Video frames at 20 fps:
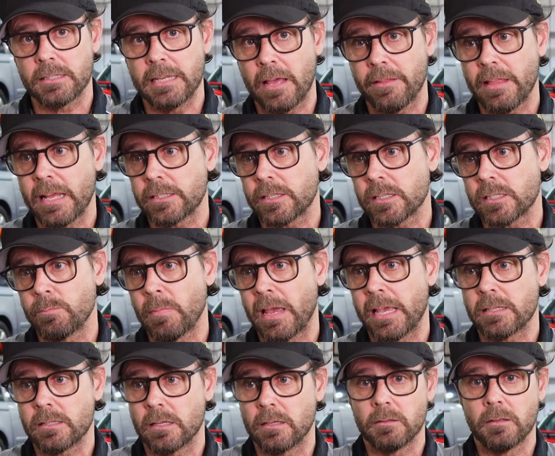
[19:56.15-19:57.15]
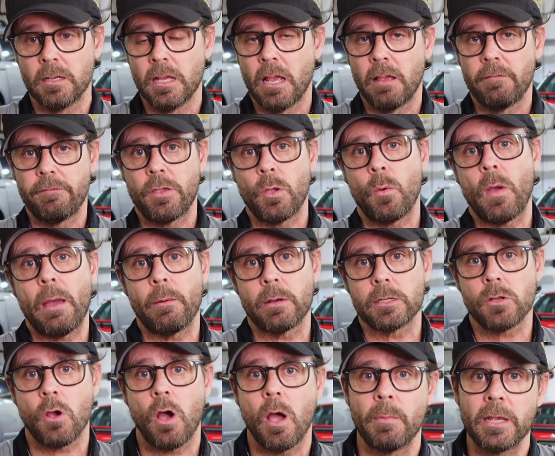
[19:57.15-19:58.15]
Now that just makes a few hour
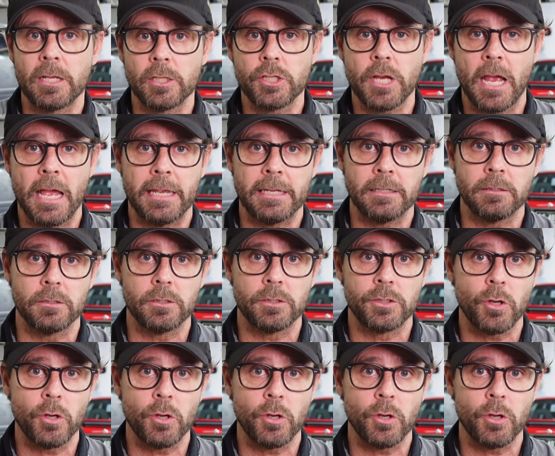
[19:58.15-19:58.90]
timing chain